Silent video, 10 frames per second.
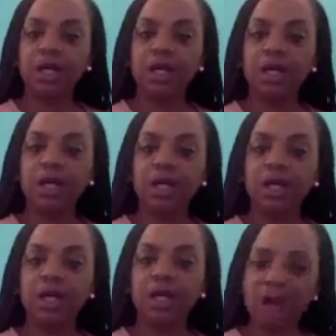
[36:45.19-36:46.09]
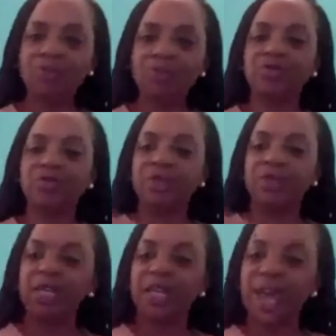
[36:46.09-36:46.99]
from having one
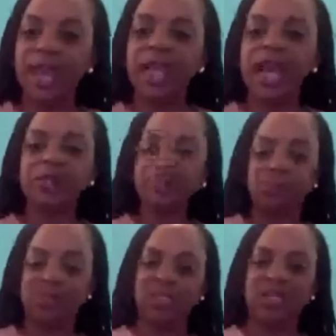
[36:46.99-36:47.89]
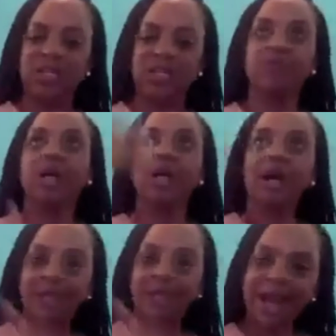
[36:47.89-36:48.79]
less mouth to feed and having
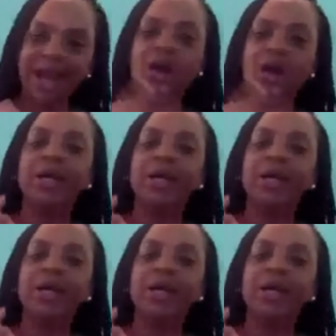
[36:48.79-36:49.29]
received